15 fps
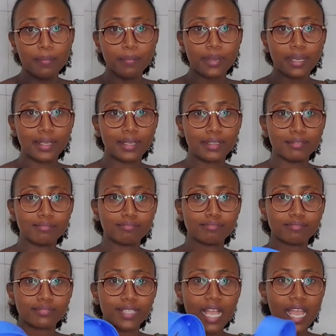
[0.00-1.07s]
but
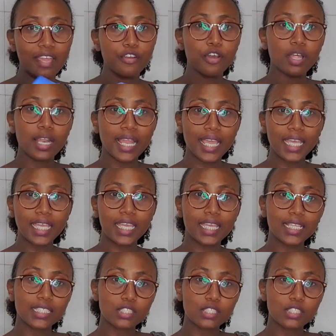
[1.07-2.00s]
I don't like it.